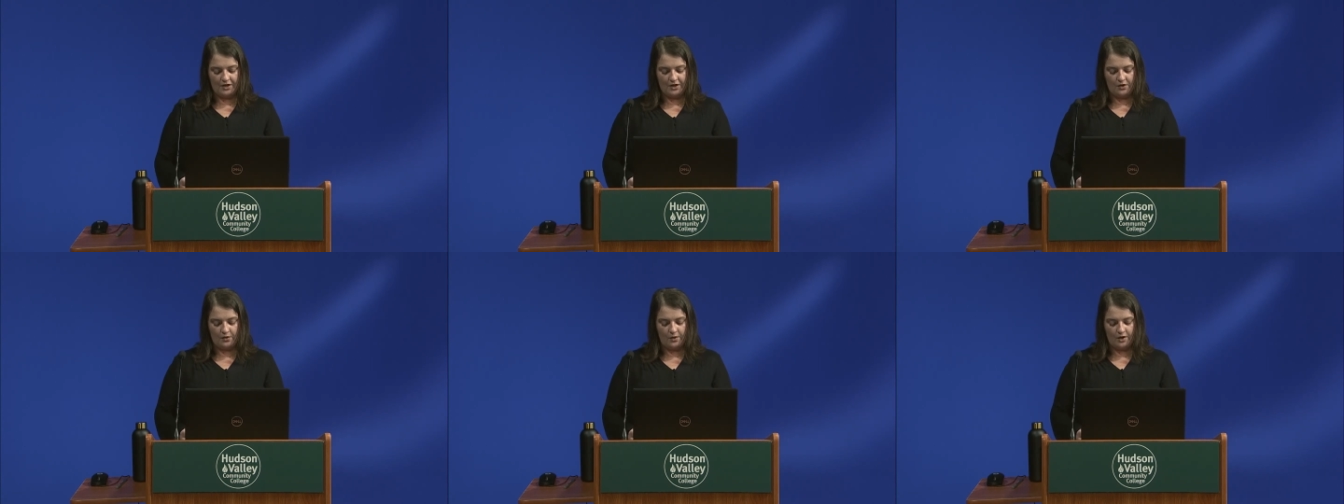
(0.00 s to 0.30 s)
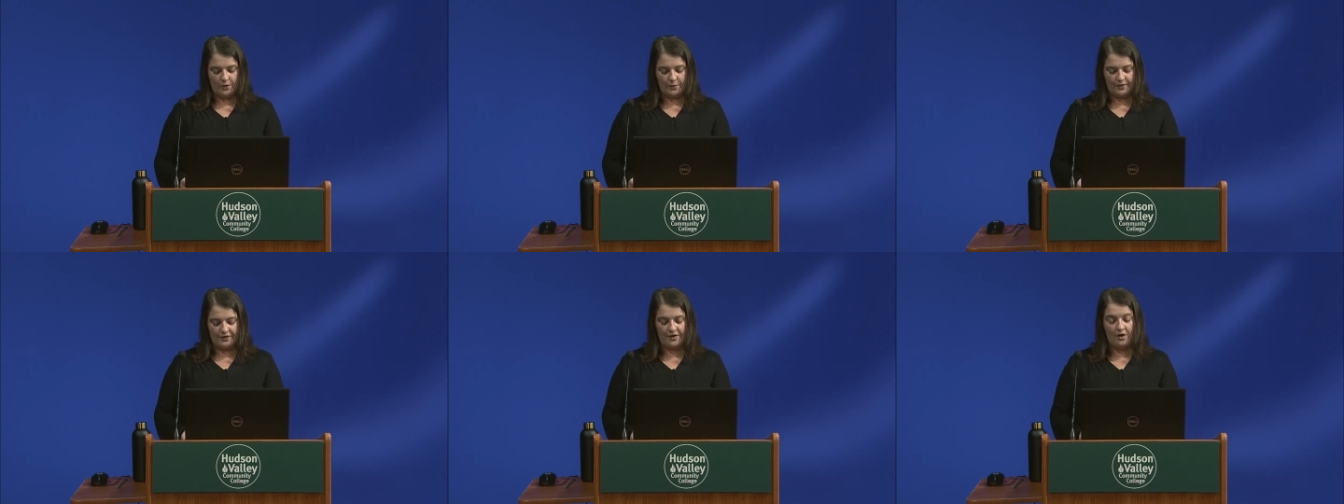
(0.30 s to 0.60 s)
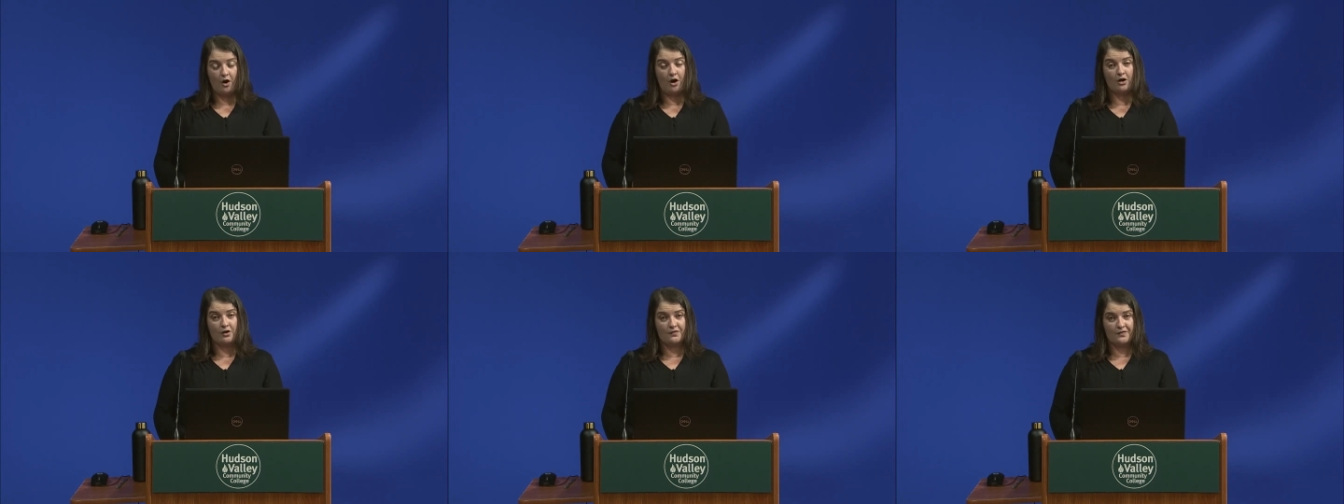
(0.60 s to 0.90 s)
New York with
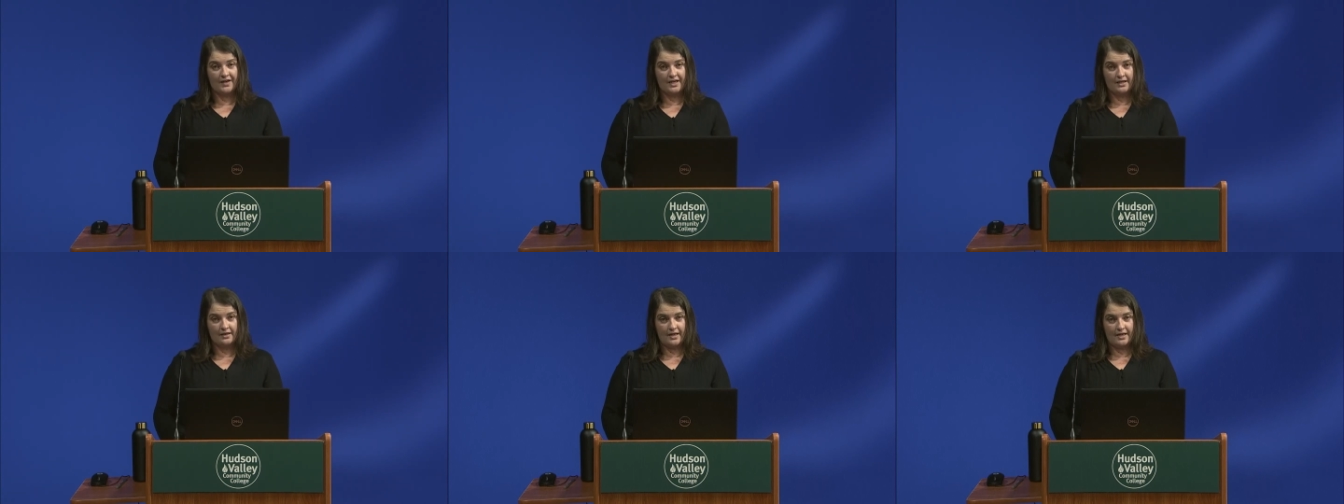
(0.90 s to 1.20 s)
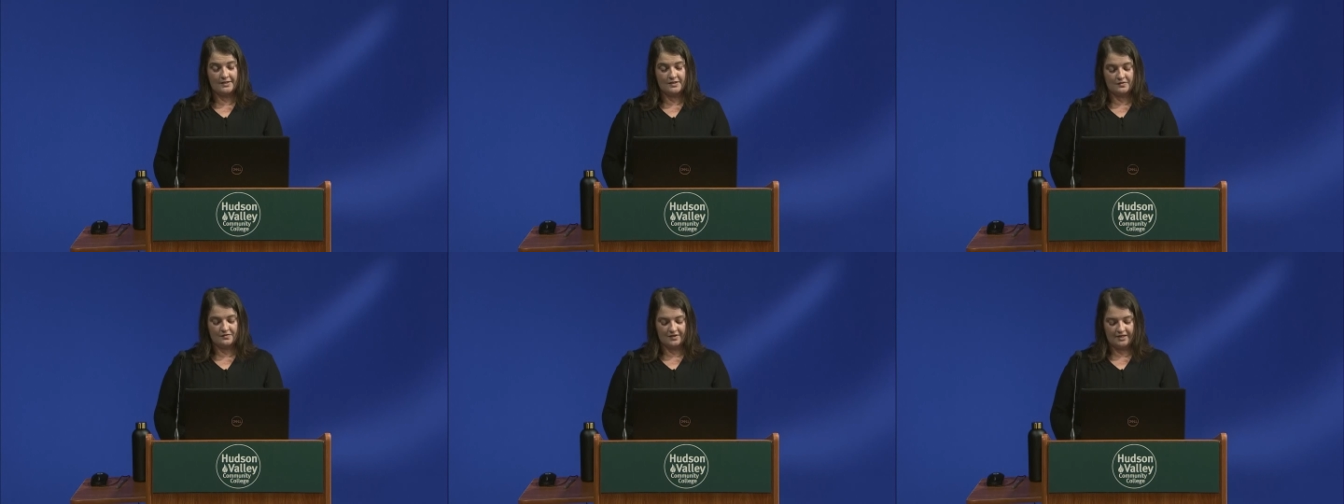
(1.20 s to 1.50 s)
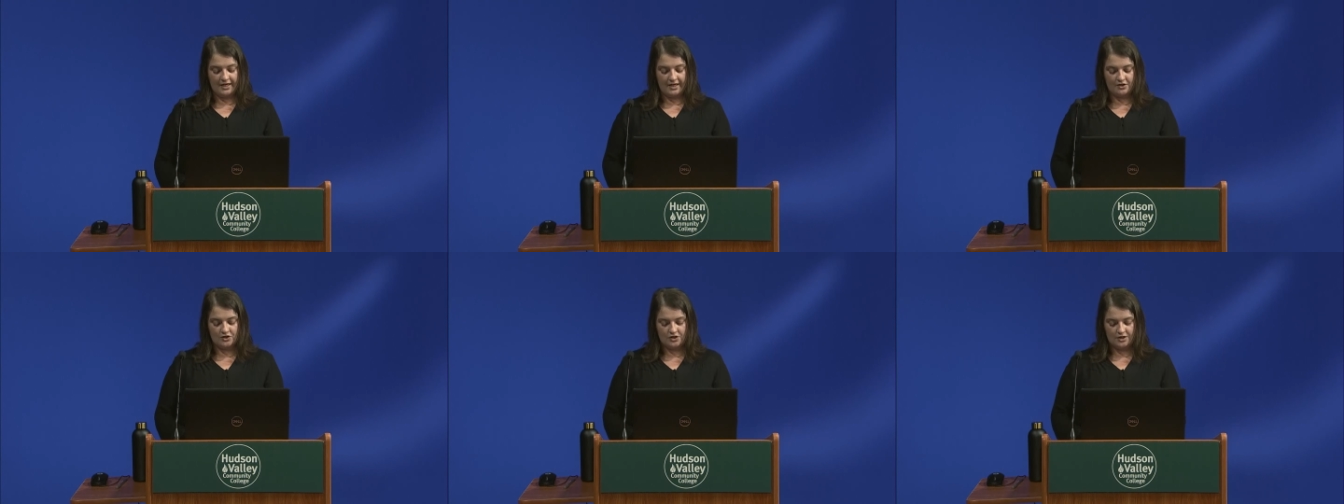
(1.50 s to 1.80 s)
RV
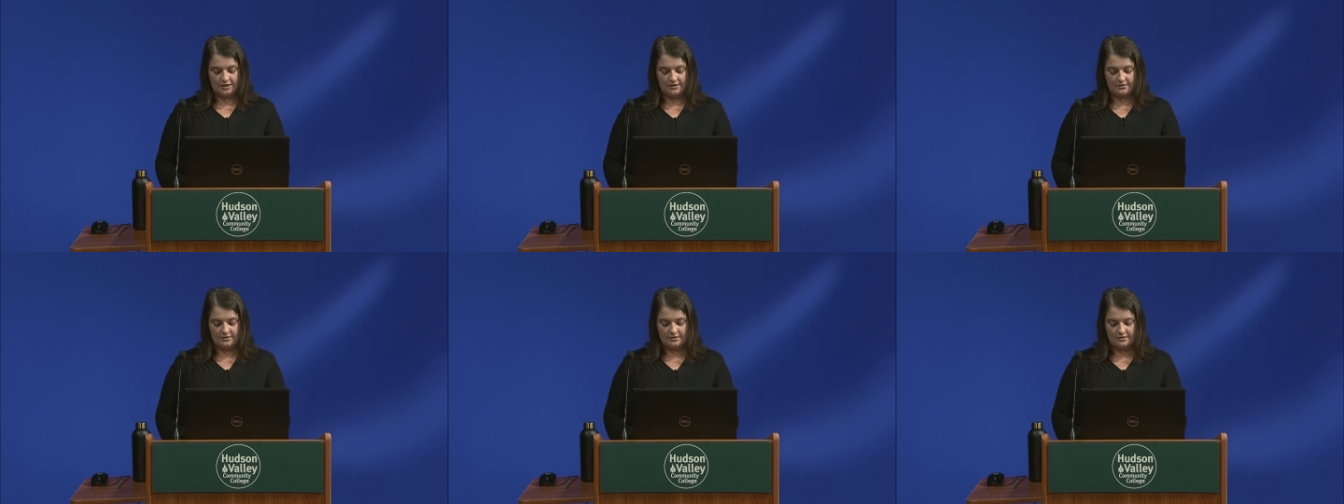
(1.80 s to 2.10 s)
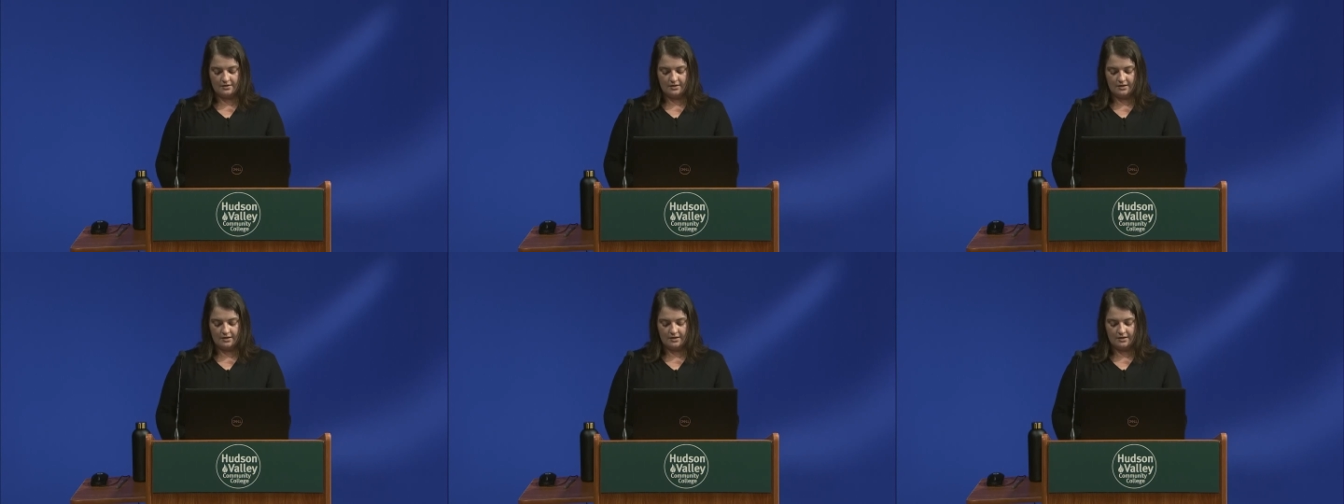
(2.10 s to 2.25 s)
classification.